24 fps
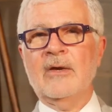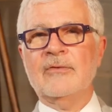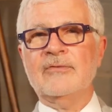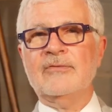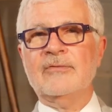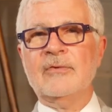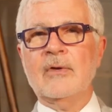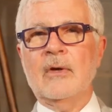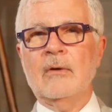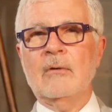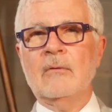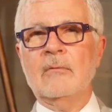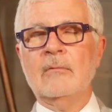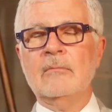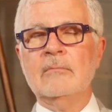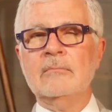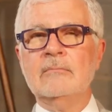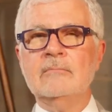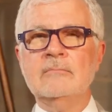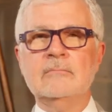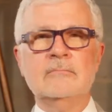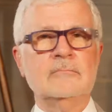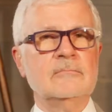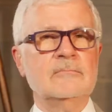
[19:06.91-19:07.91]
So
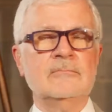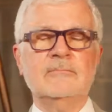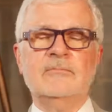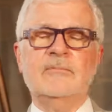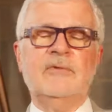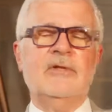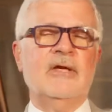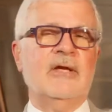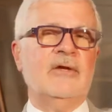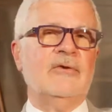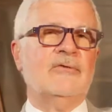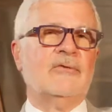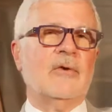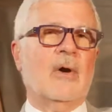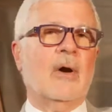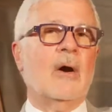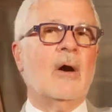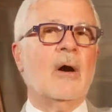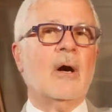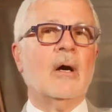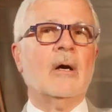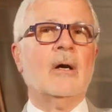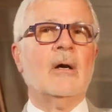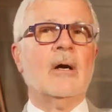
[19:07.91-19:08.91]
these
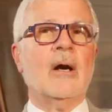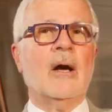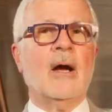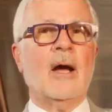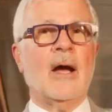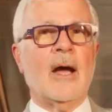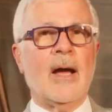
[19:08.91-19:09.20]
are